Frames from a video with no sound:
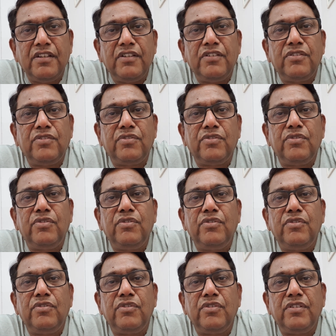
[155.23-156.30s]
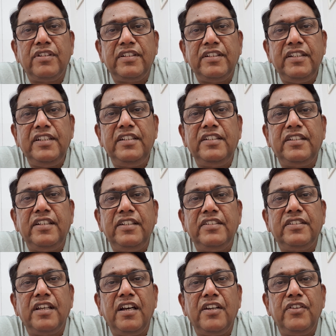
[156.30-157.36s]
So these
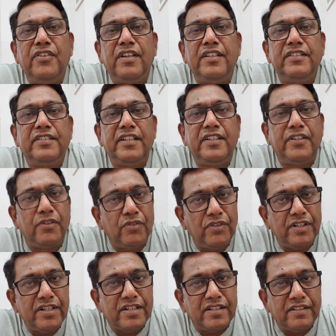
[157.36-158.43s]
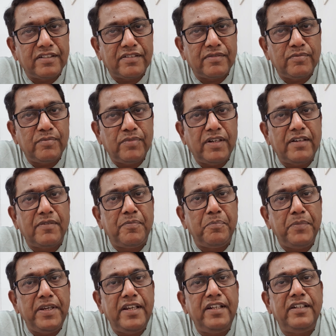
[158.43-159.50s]
things are, you can say, decorations, but
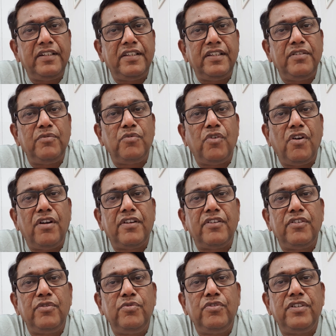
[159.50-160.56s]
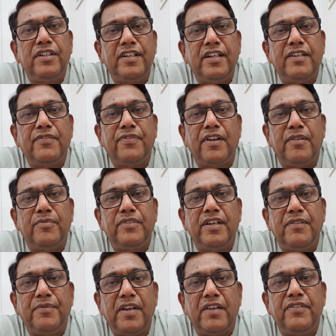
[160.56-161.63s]
main thing what you would get from the
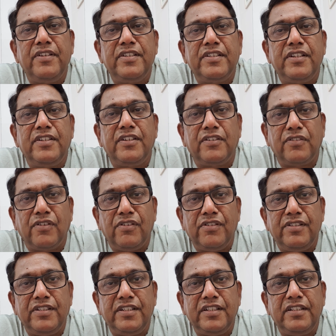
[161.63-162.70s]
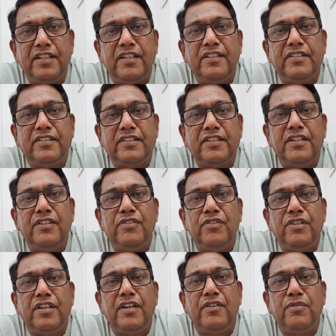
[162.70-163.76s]
vibration technology, the skill you
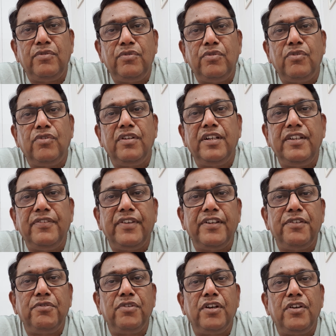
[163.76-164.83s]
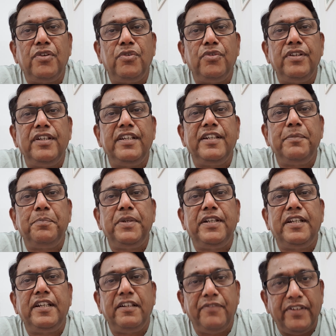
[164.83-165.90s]
can do only when you are doing
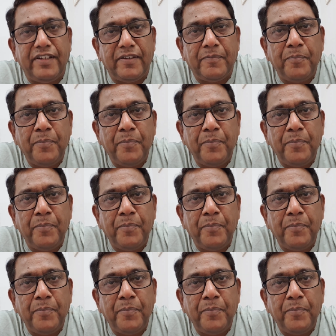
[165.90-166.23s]
repetitively.